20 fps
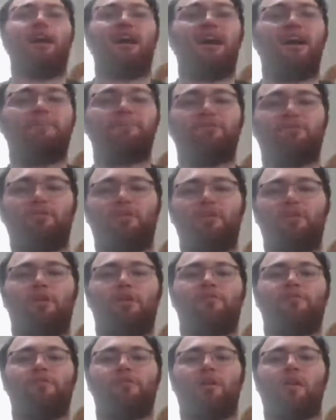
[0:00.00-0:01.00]
Absolutely
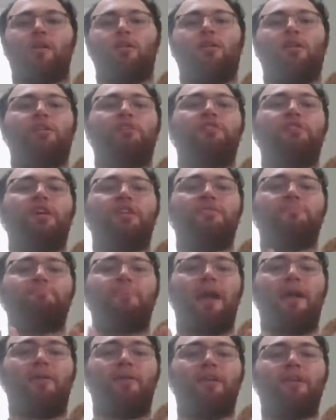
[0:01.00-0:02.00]
awful. That
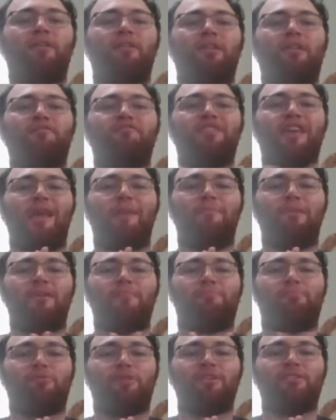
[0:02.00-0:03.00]
burial of
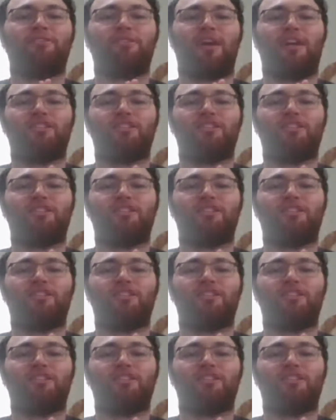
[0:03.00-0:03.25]
Damian Priest